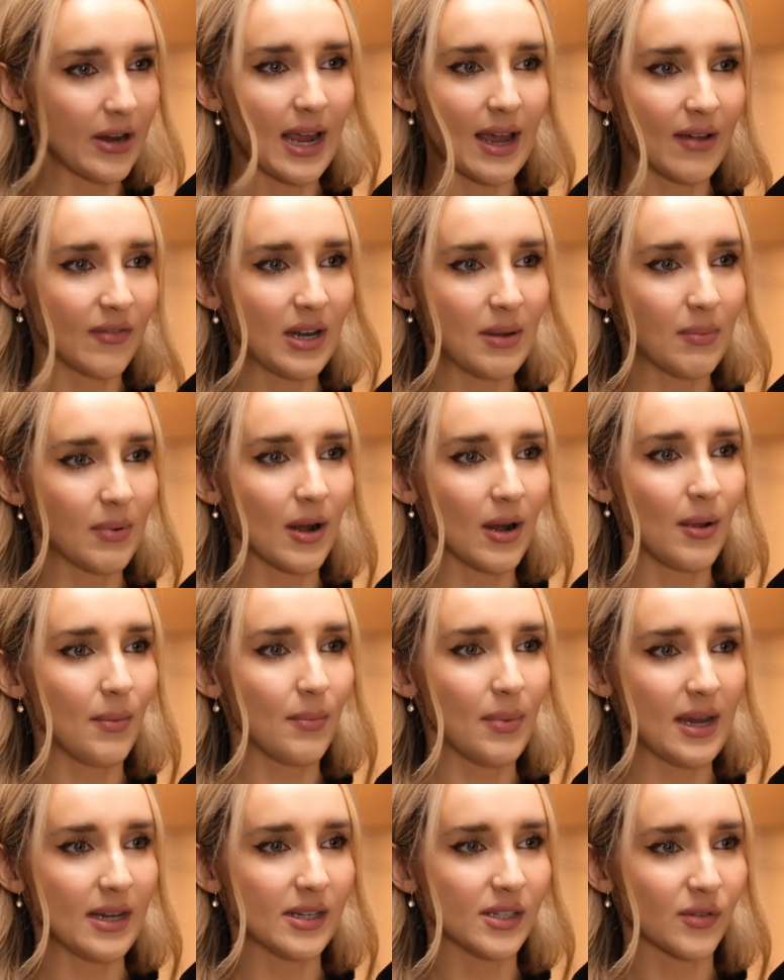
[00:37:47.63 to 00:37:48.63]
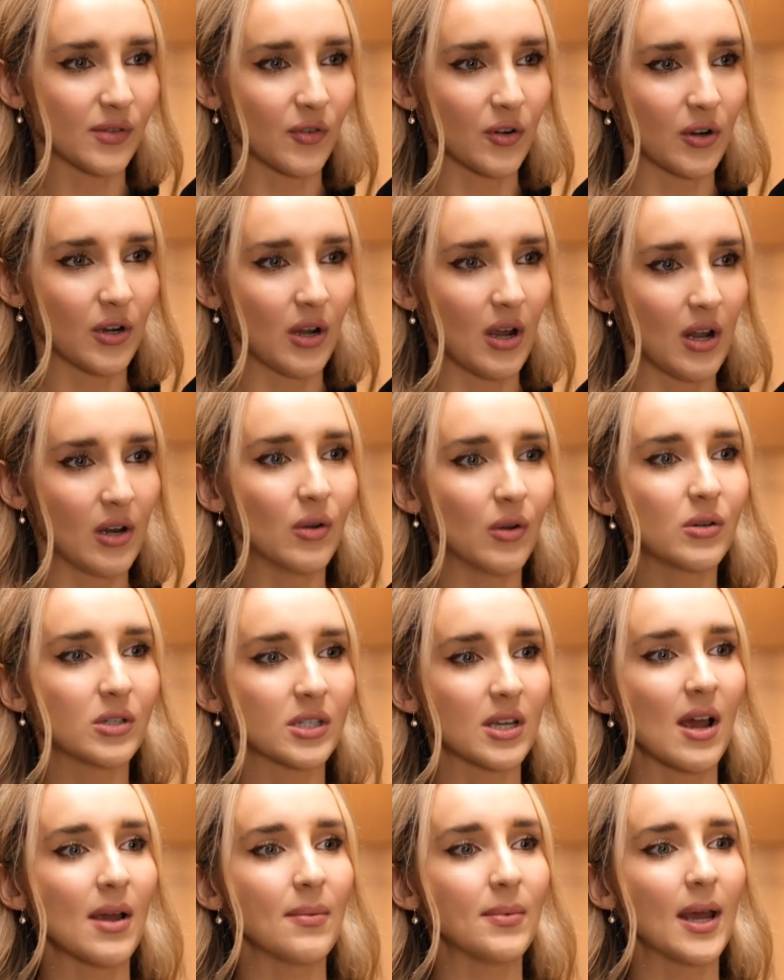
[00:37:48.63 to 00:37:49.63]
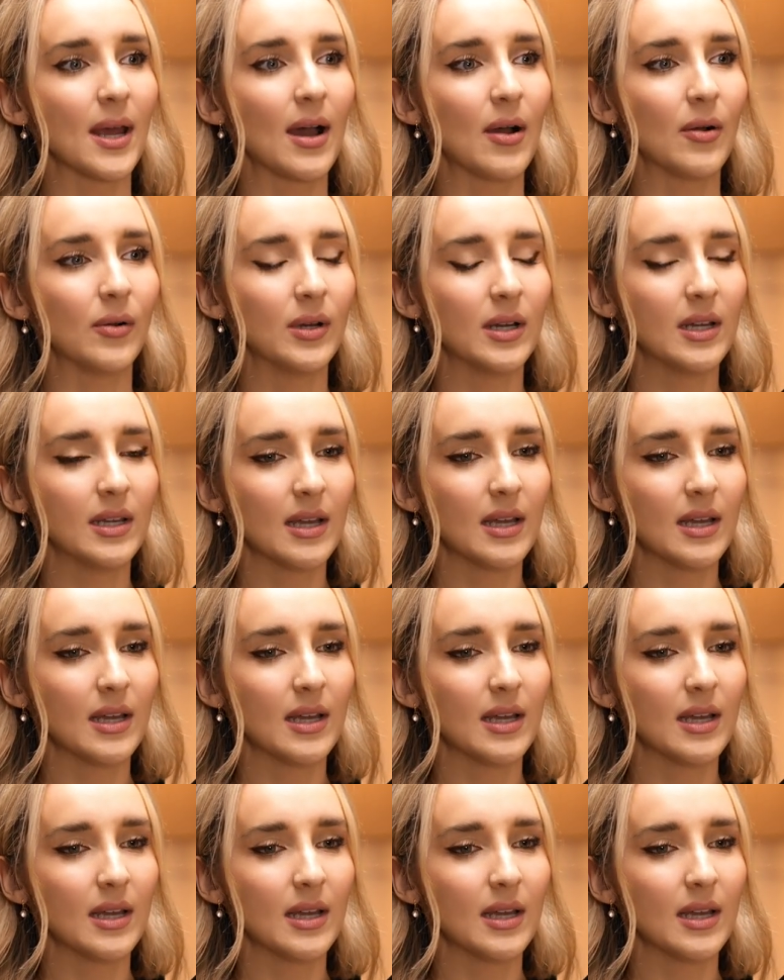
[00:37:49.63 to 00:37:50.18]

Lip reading: heavily plant-based for a long time now,